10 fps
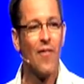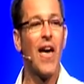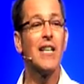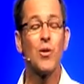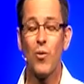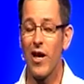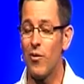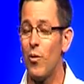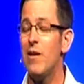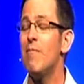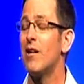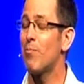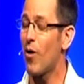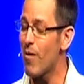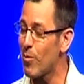that's when we must
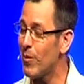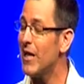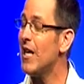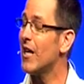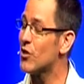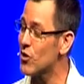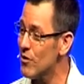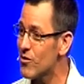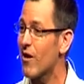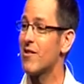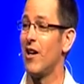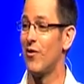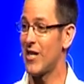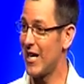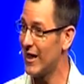properly excuse
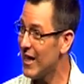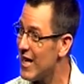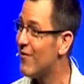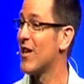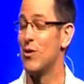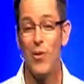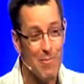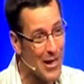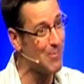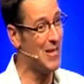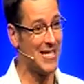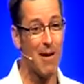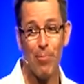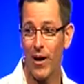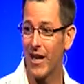ourselves and leave because we must be
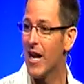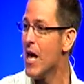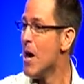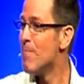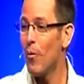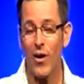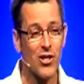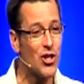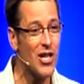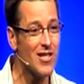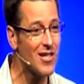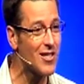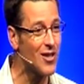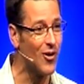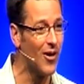separated. But what does Jesus
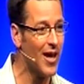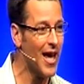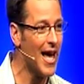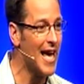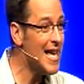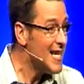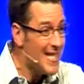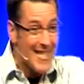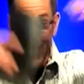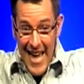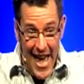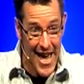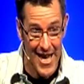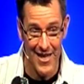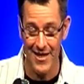do? He
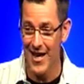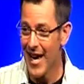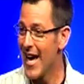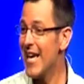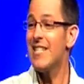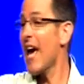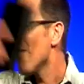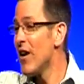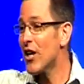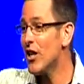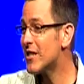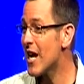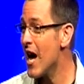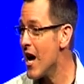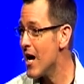stays. He's having a good
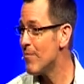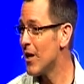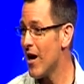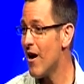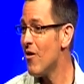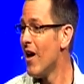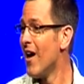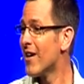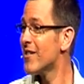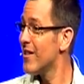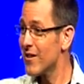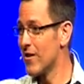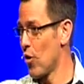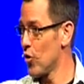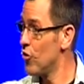time, because there's
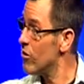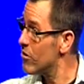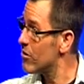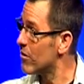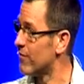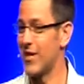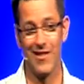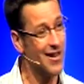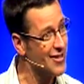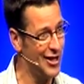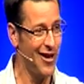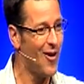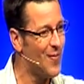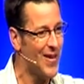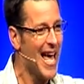hors d'oeuvres and there's,
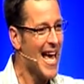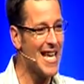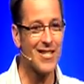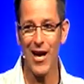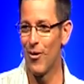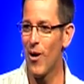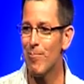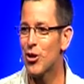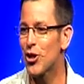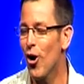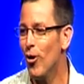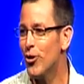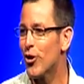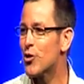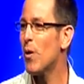and he's going to rub
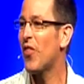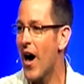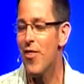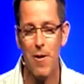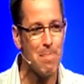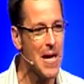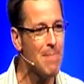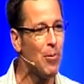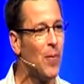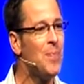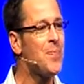shoulders with other people.